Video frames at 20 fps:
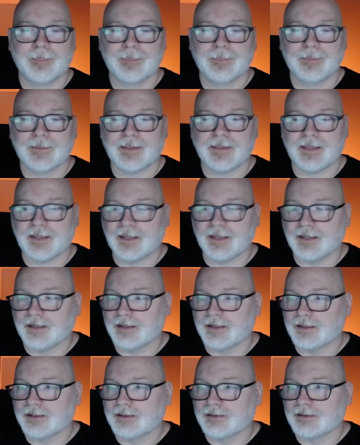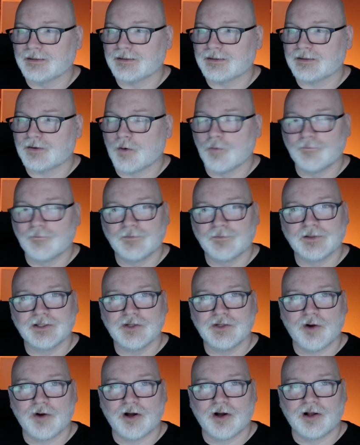And hopefully
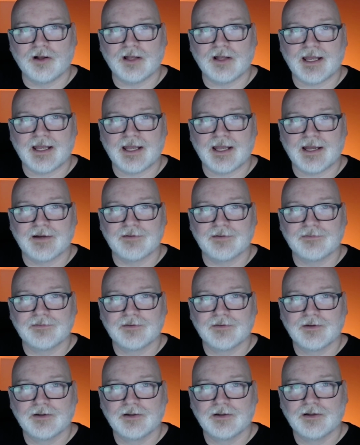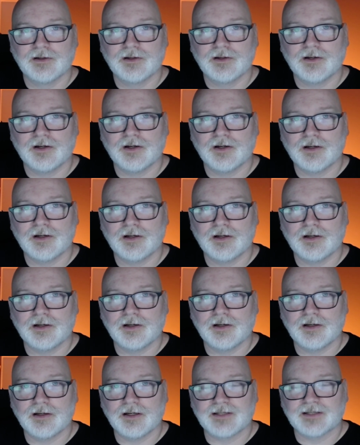you all have
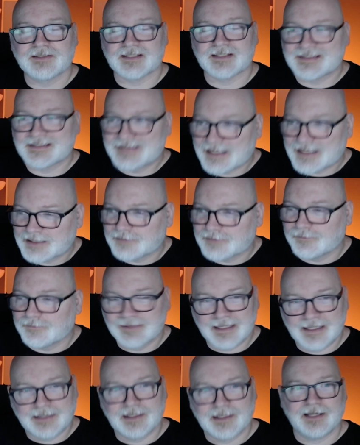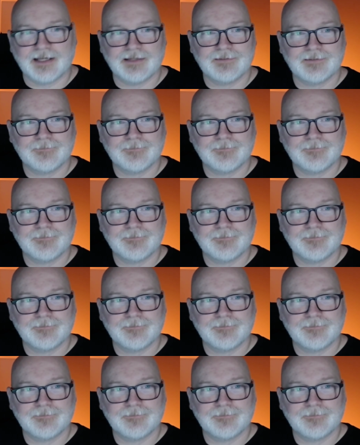a successful deadline.